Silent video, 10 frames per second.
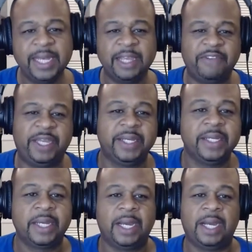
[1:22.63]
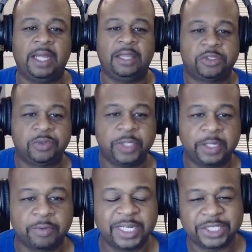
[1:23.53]
Any event, this
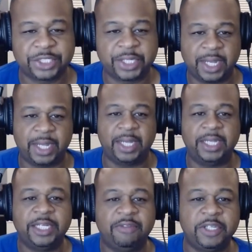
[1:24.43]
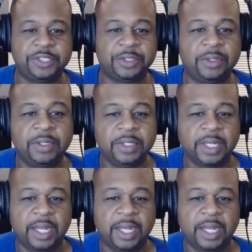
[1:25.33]
really rich individual